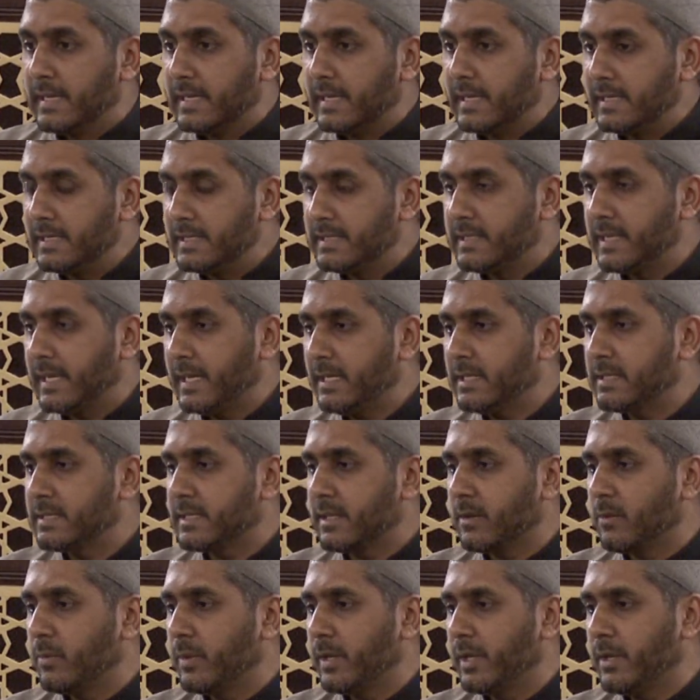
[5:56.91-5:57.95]
it takes
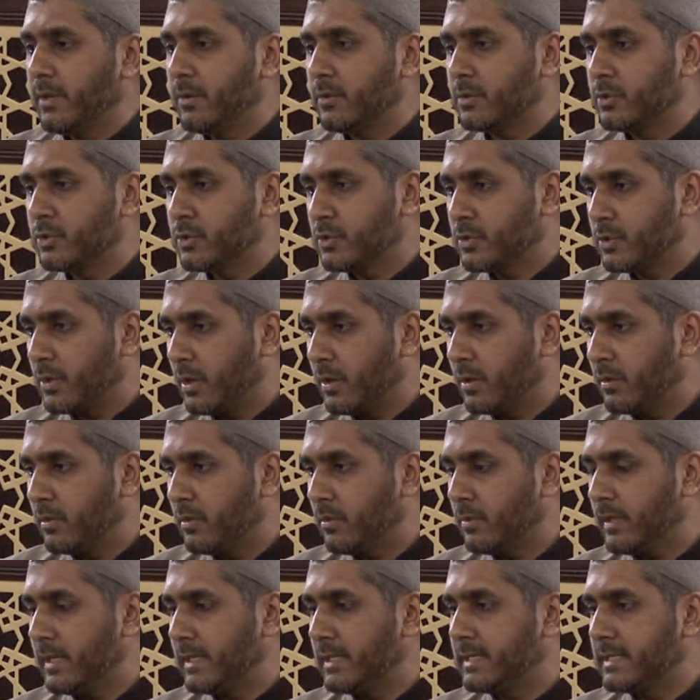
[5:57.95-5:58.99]
away your
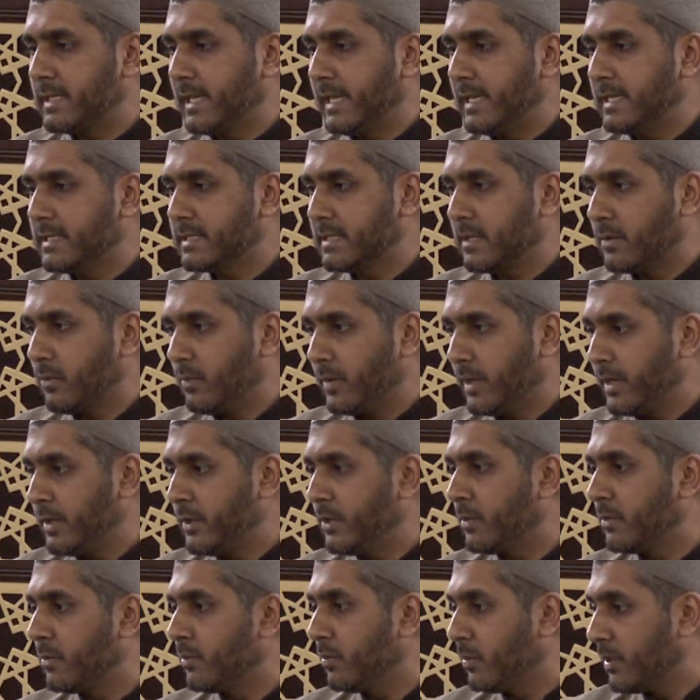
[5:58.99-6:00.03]
sorrow, it takes away
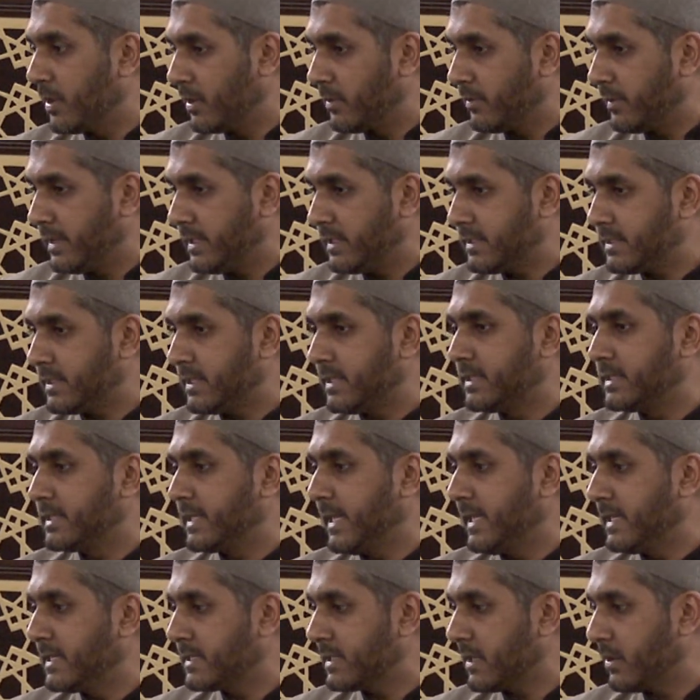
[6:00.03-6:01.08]
your worries, it
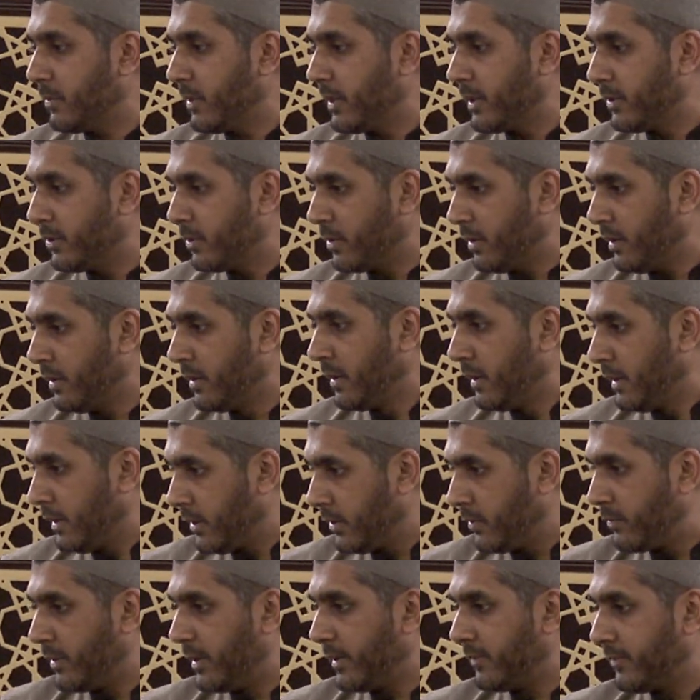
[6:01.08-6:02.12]
takes away your
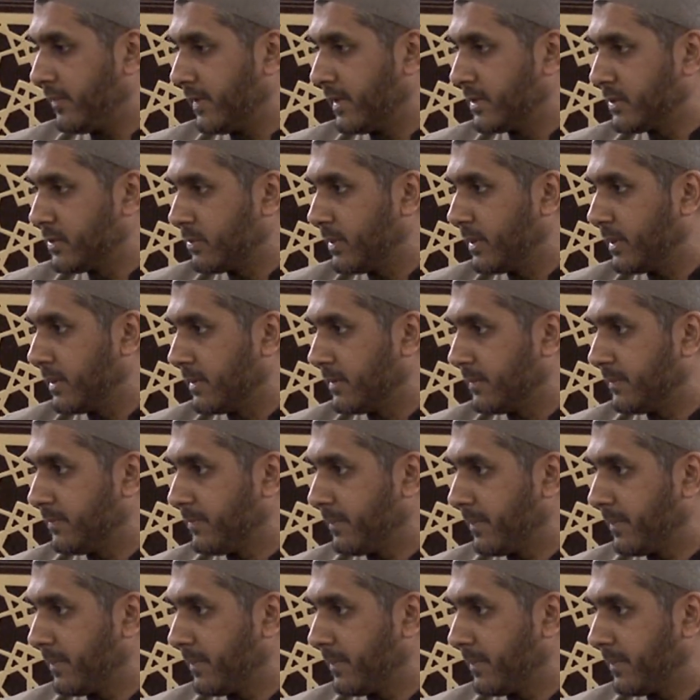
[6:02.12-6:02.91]
grief as well.